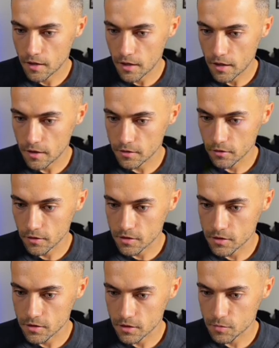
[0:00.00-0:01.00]
I like to go like
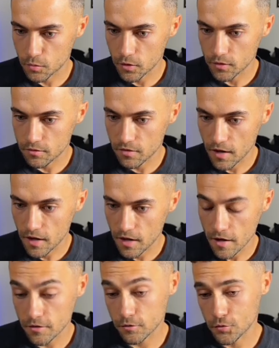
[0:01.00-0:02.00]
6.5.
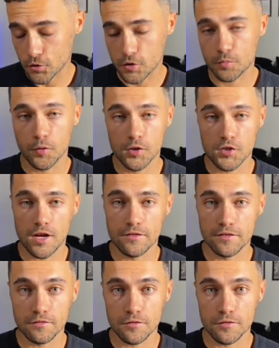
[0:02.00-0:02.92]
I'll do 6.7